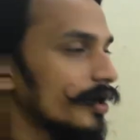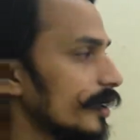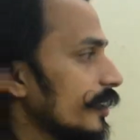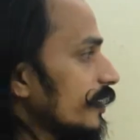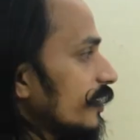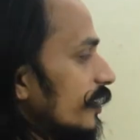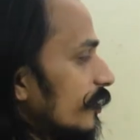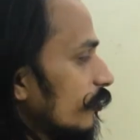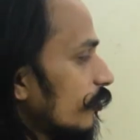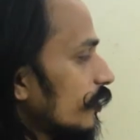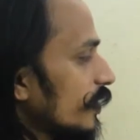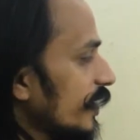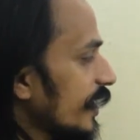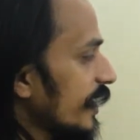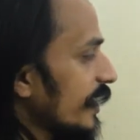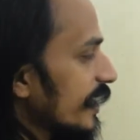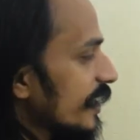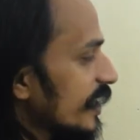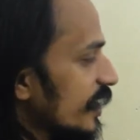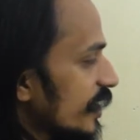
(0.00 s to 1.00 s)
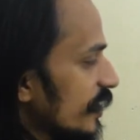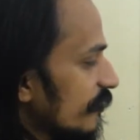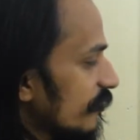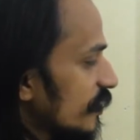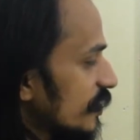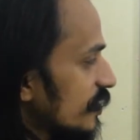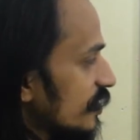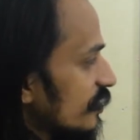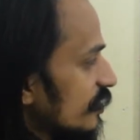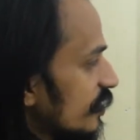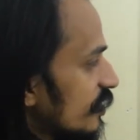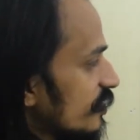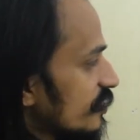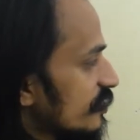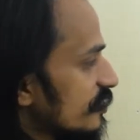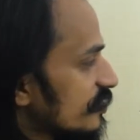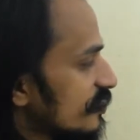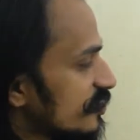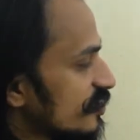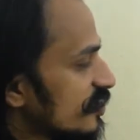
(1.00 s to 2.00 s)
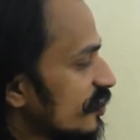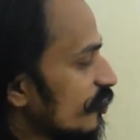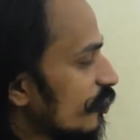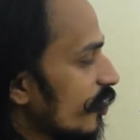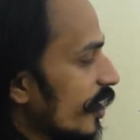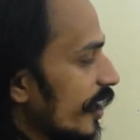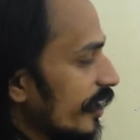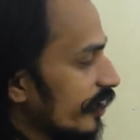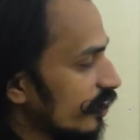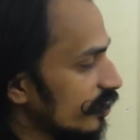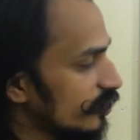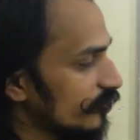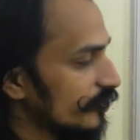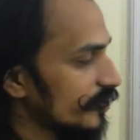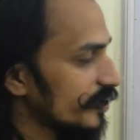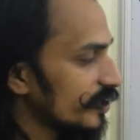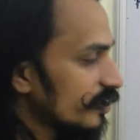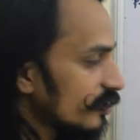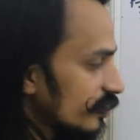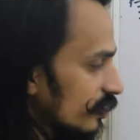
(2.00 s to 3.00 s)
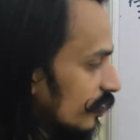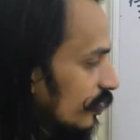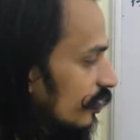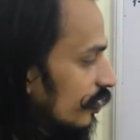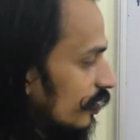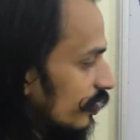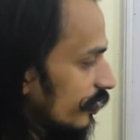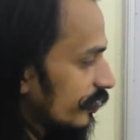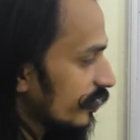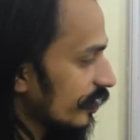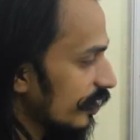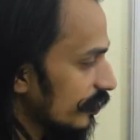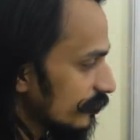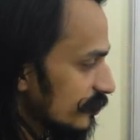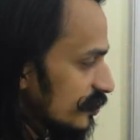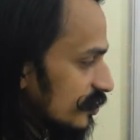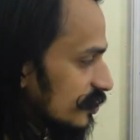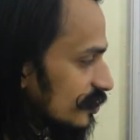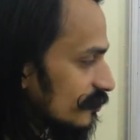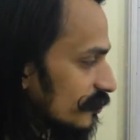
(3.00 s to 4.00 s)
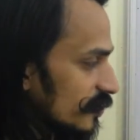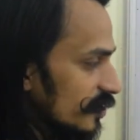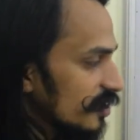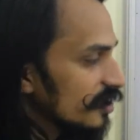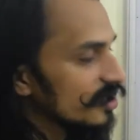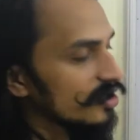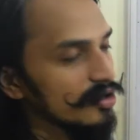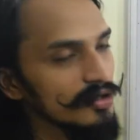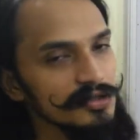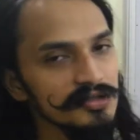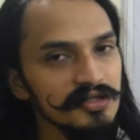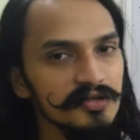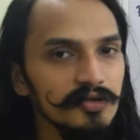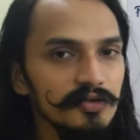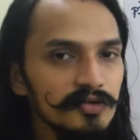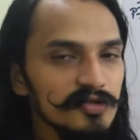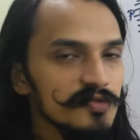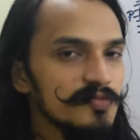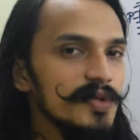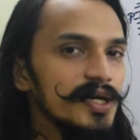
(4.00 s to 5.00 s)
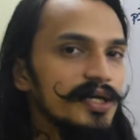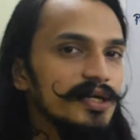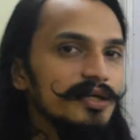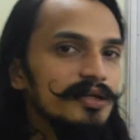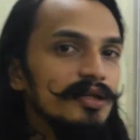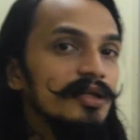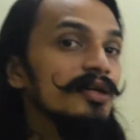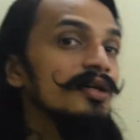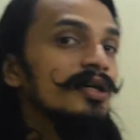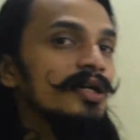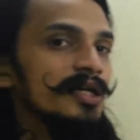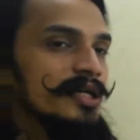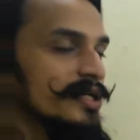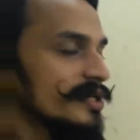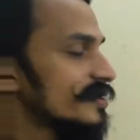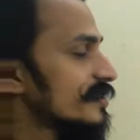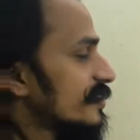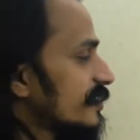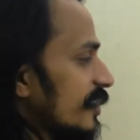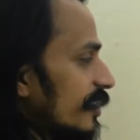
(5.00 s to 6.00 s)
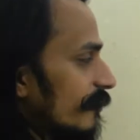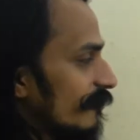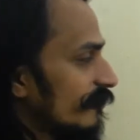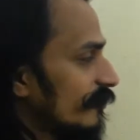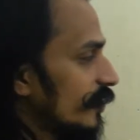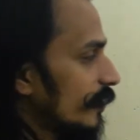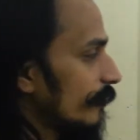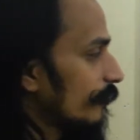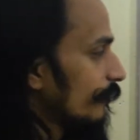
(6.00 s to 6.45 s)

right? It won't take any deviation. There is zero angle over here. It comes this way, it also goes back in the same